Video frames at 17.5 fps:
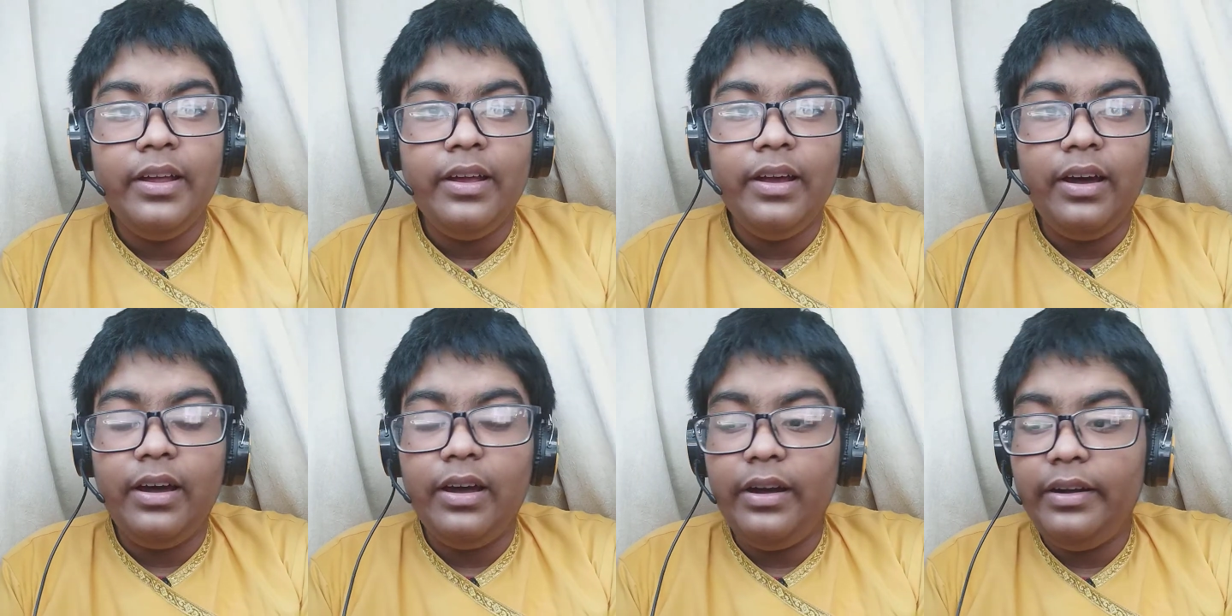
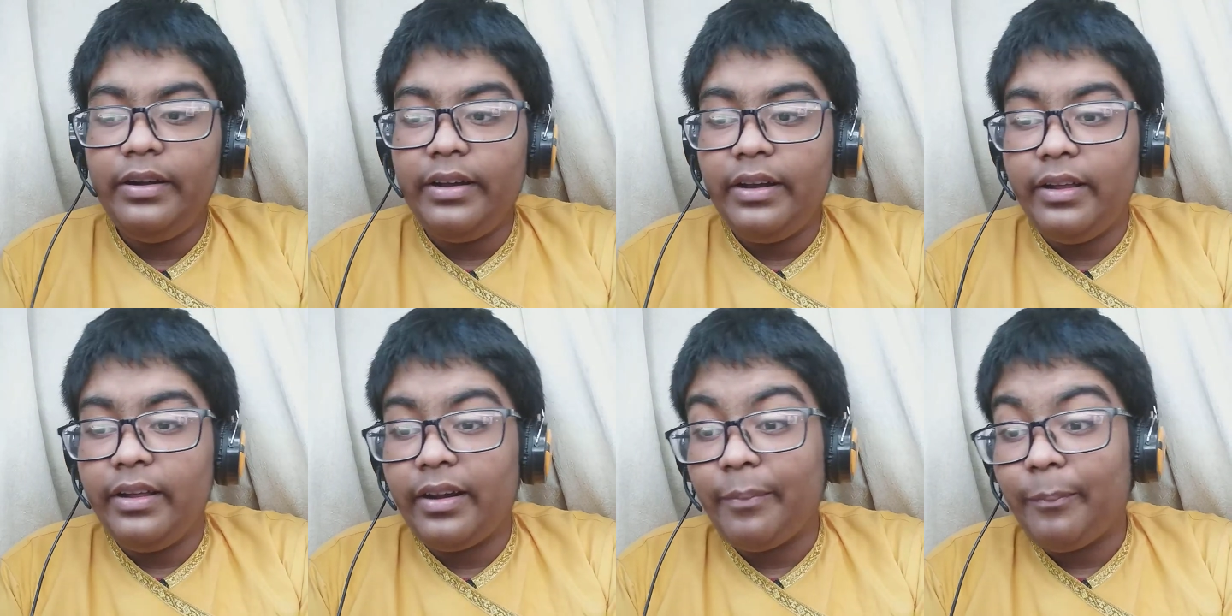the
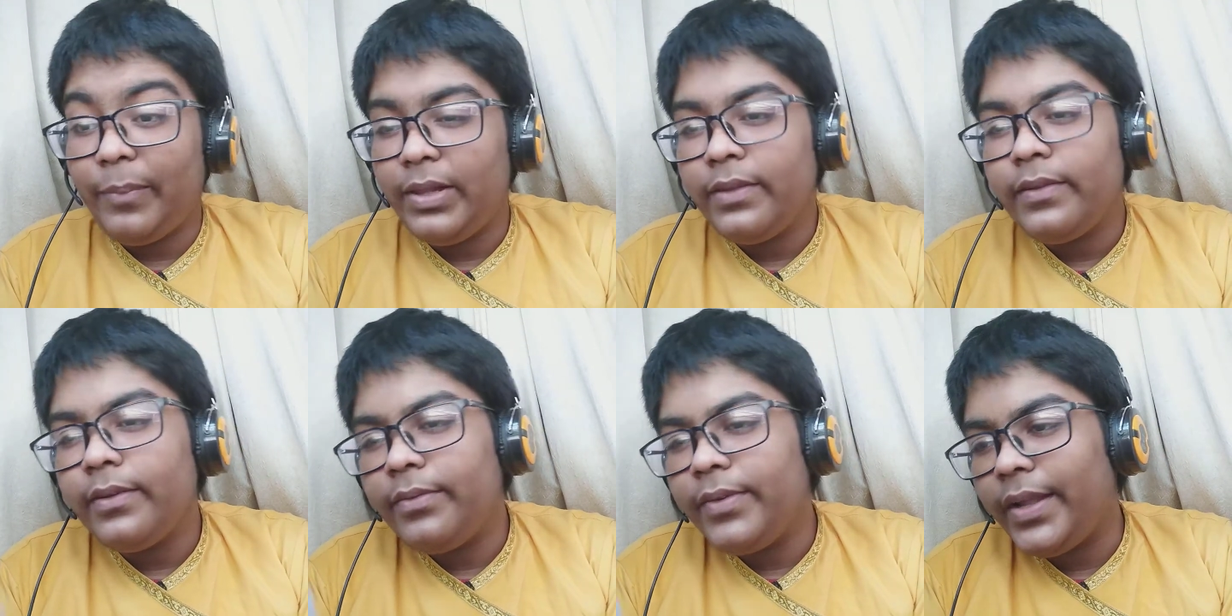
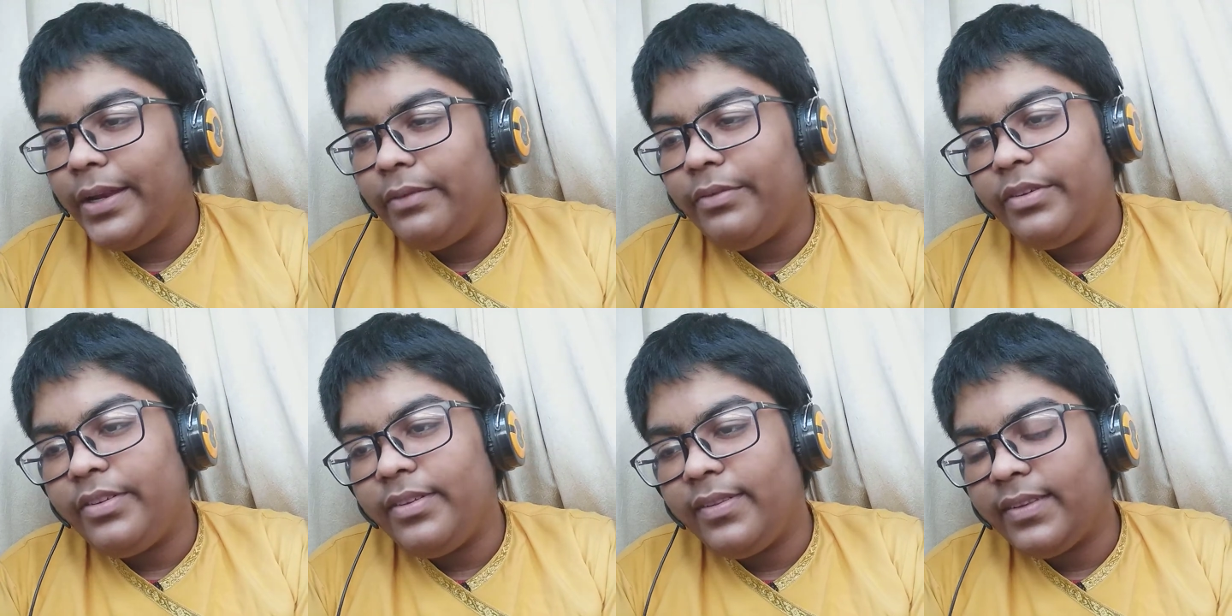repulsive
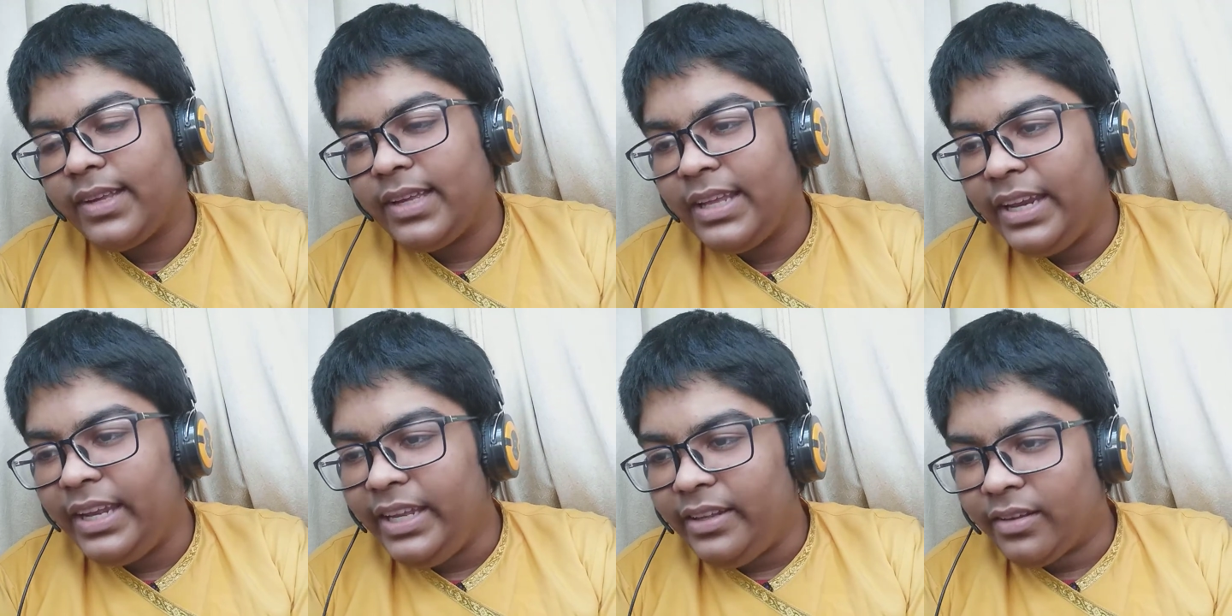television
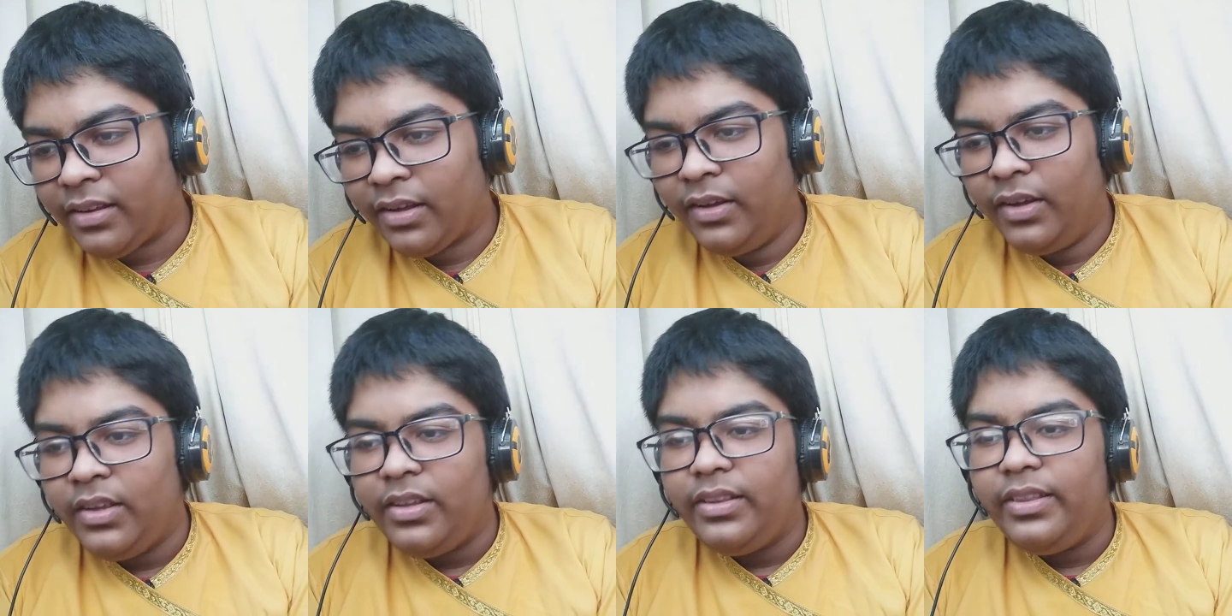screen.
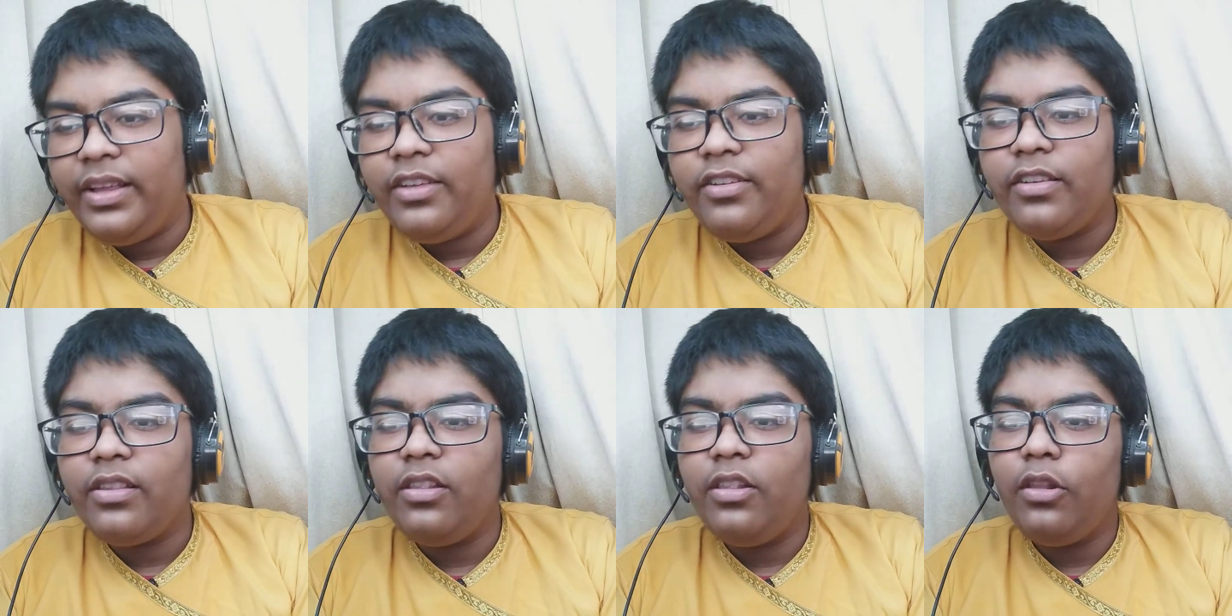They
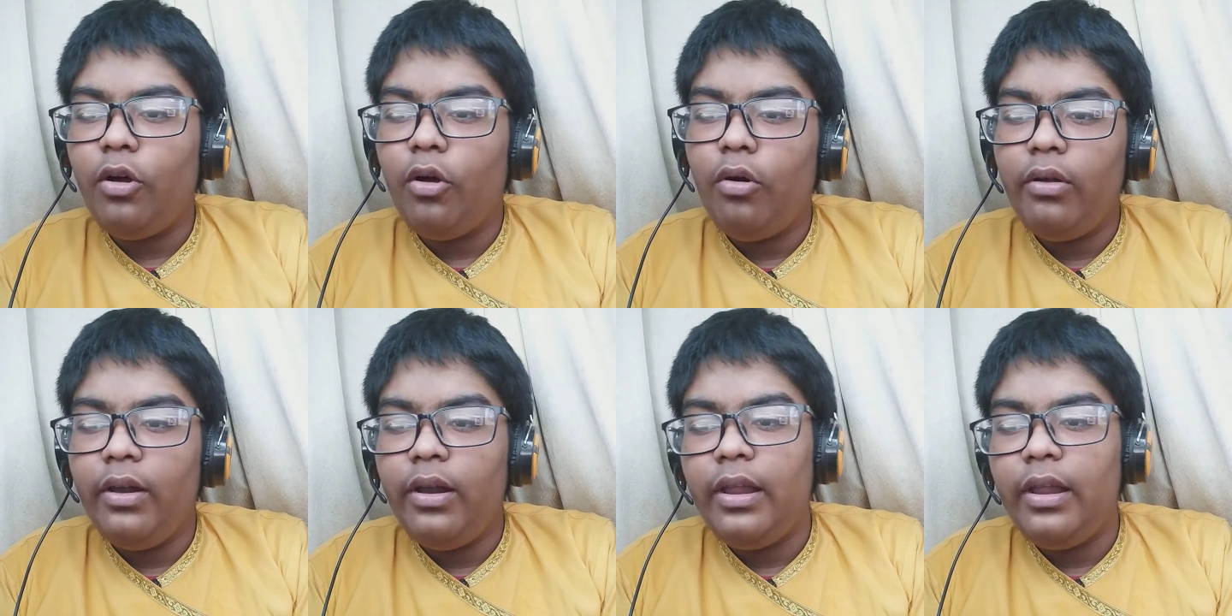just loll